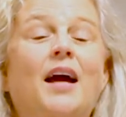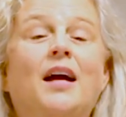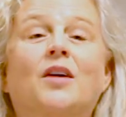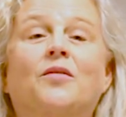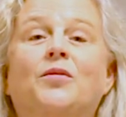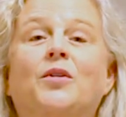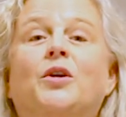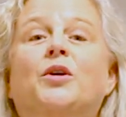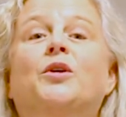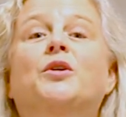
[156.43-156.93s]

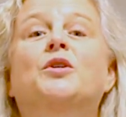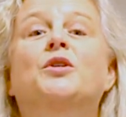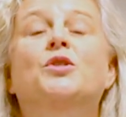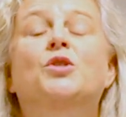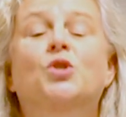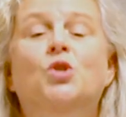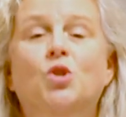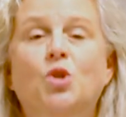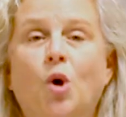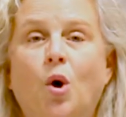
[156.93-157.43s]
have learned
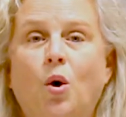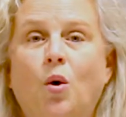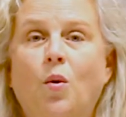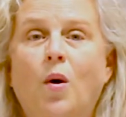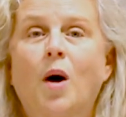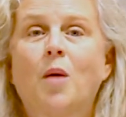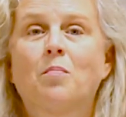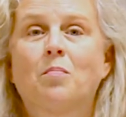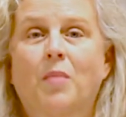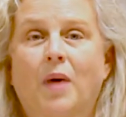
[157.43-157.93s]

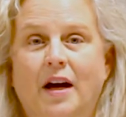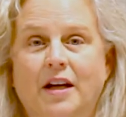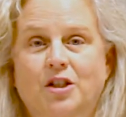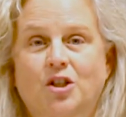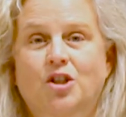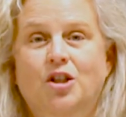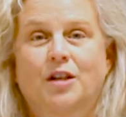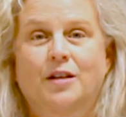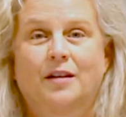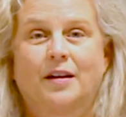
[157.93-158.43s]
so
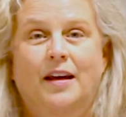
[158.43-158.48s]
much.